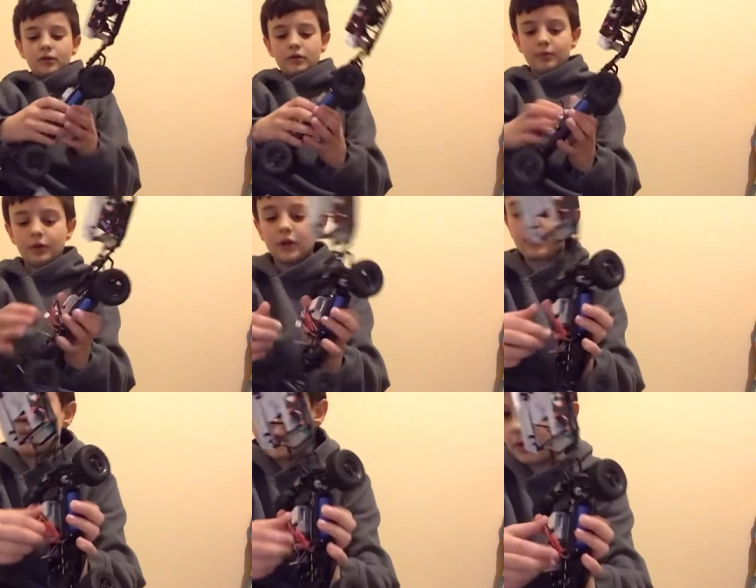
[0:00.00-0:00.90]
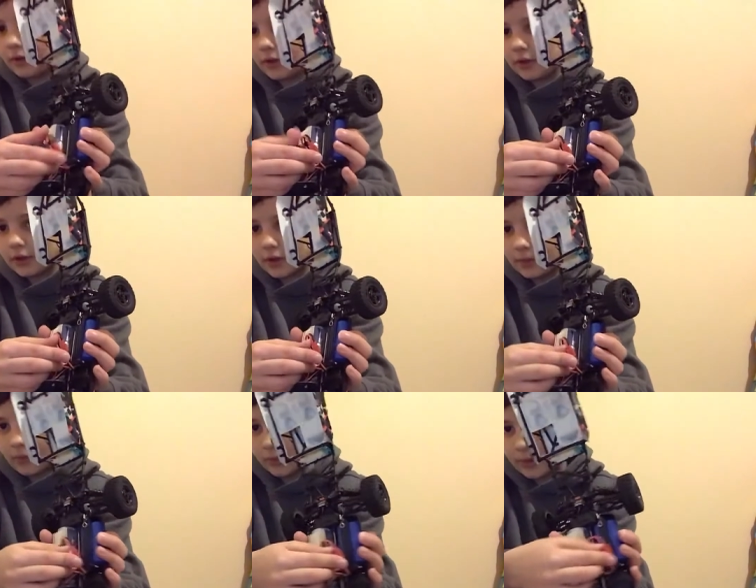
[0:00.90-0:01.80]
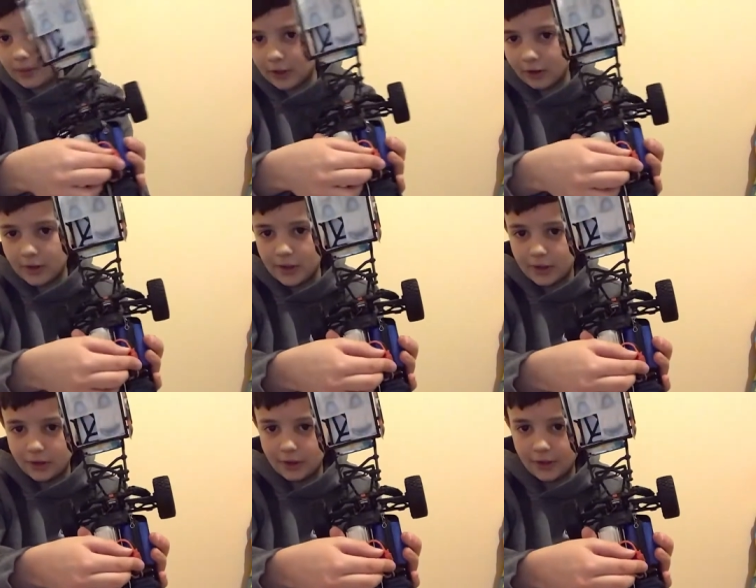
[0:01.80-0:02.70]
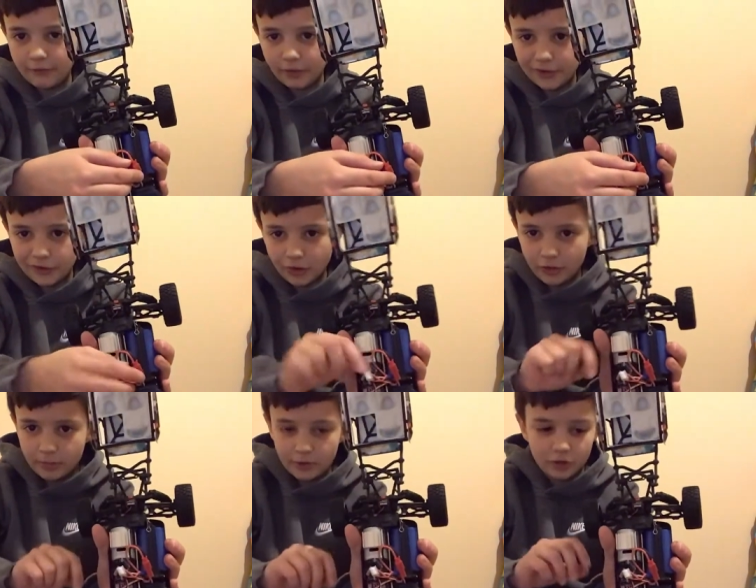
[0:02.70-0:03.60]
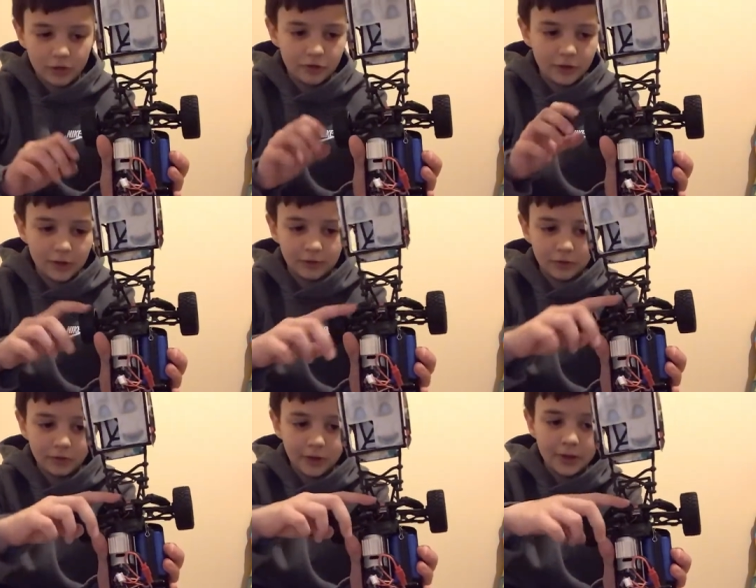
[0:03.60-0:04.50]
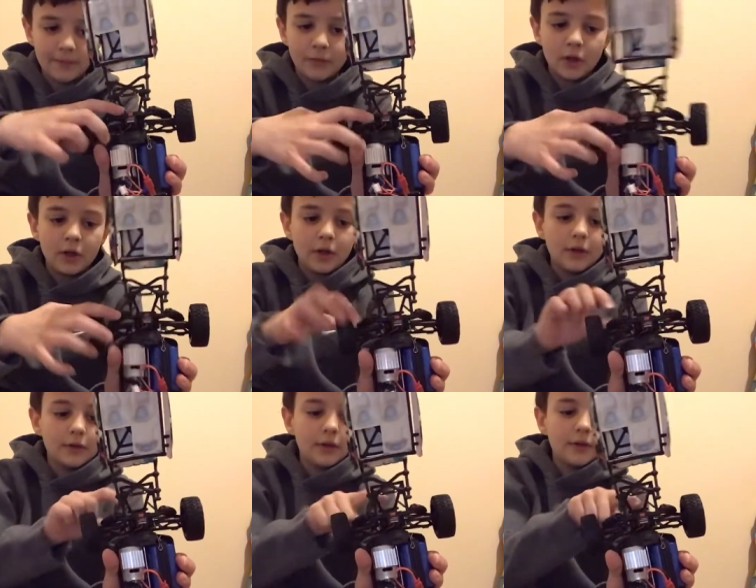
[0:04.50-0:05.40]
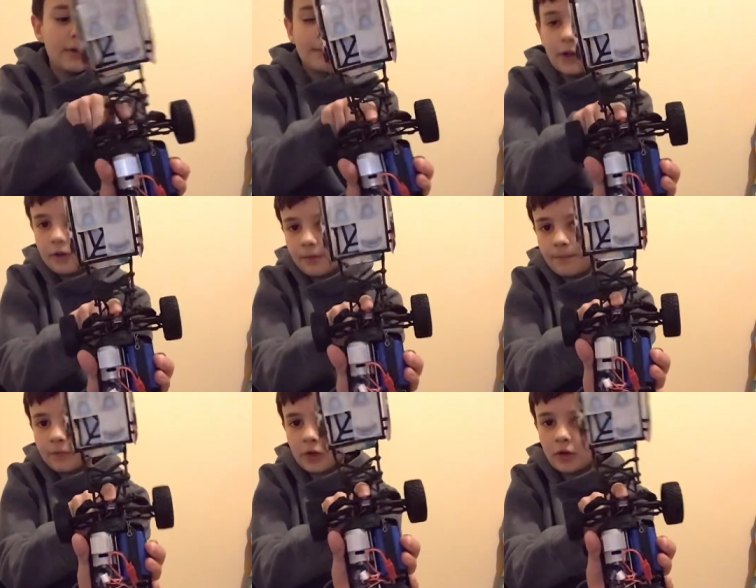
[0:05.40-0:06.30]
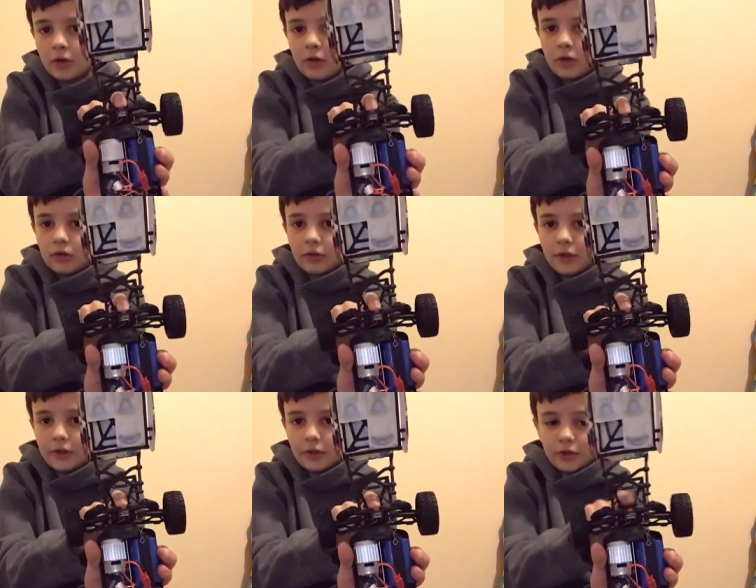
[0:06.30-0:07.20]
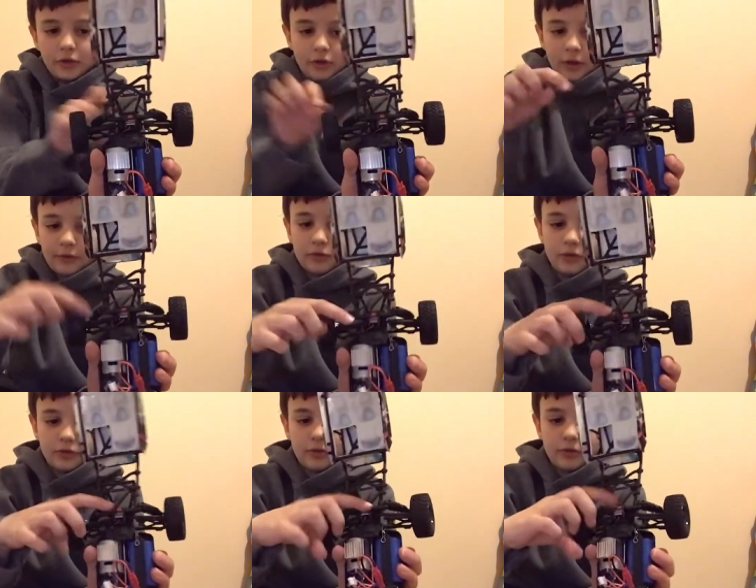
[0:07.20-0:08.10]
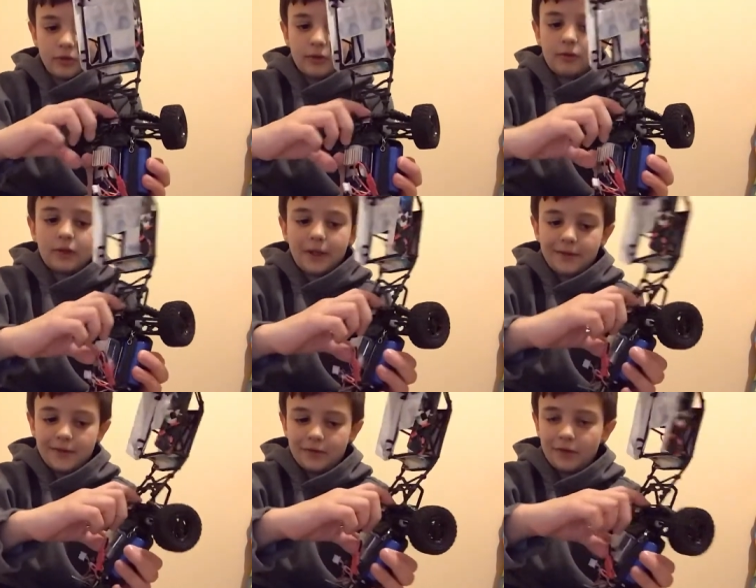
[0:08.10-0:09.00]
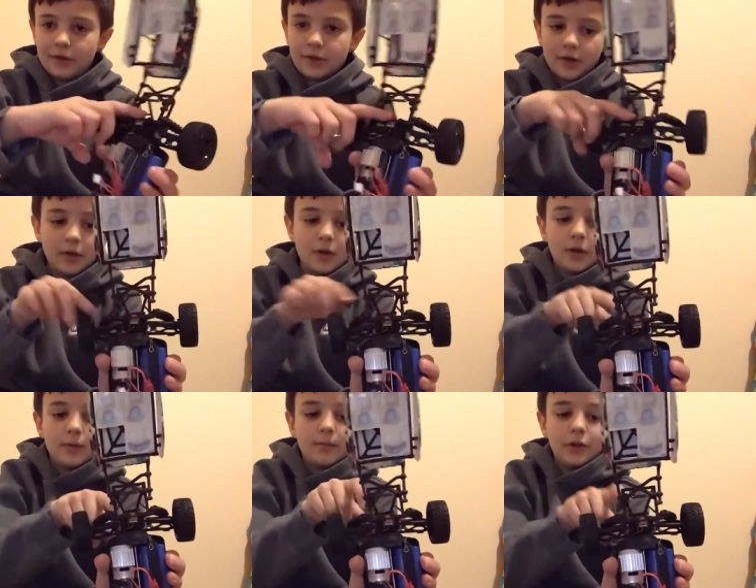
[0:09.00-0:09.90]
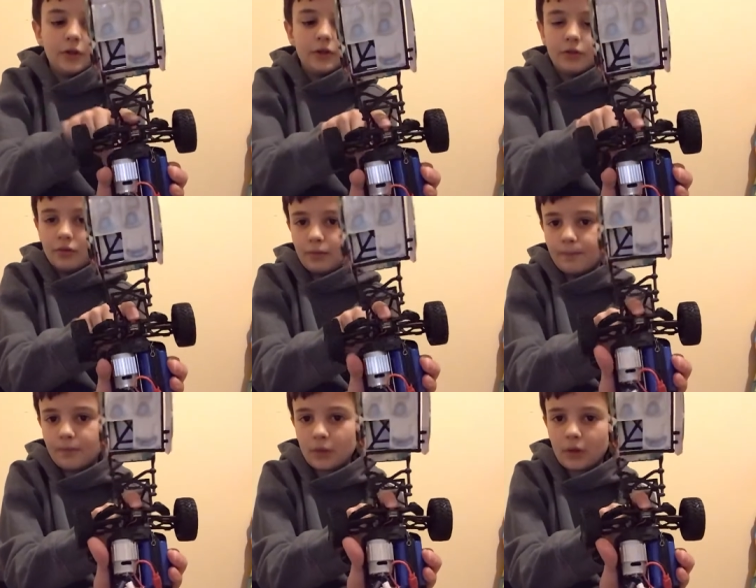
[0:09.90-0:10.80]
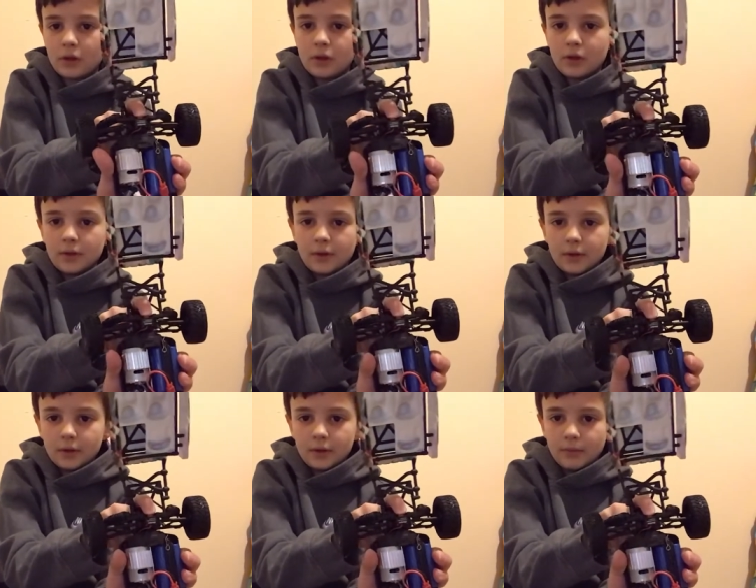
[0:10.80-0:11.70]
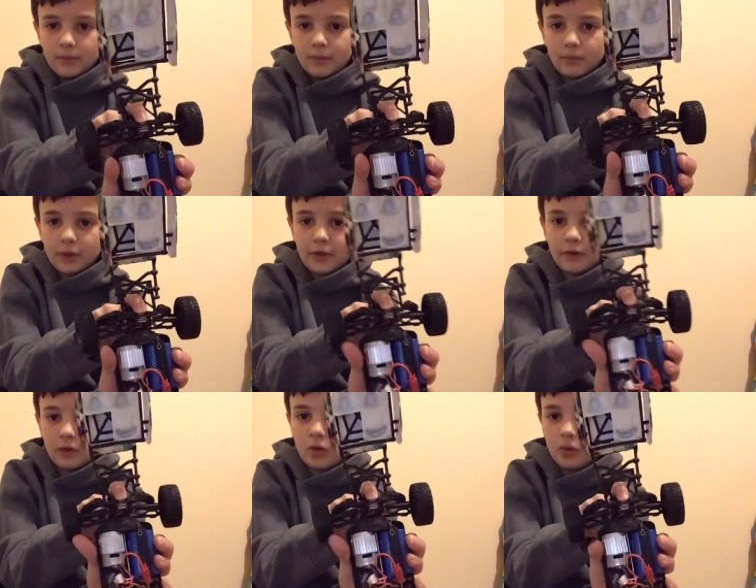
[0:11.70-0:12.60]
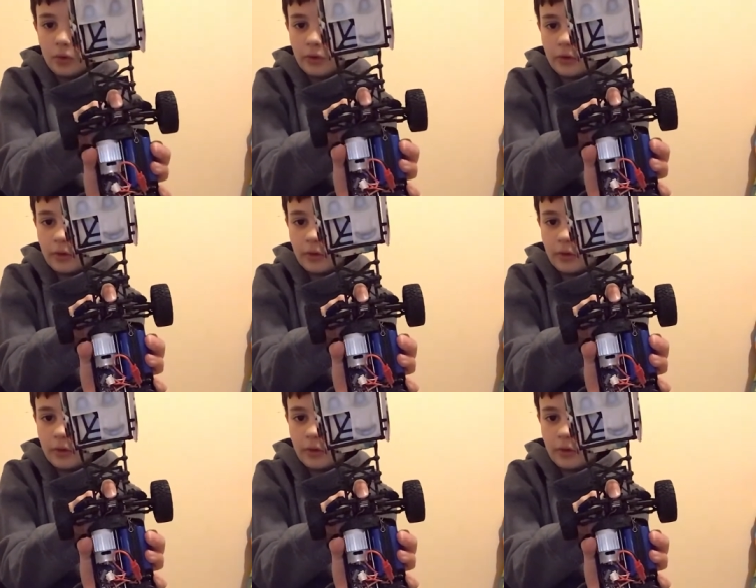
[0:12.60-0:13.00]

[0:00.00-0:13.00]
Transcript: you plug the battery in, it comes with the battery in it, not fully charged, but charged enough to run it. Then this button right here, you don't have to reach through the chassis, it's right there, but you um, press and hold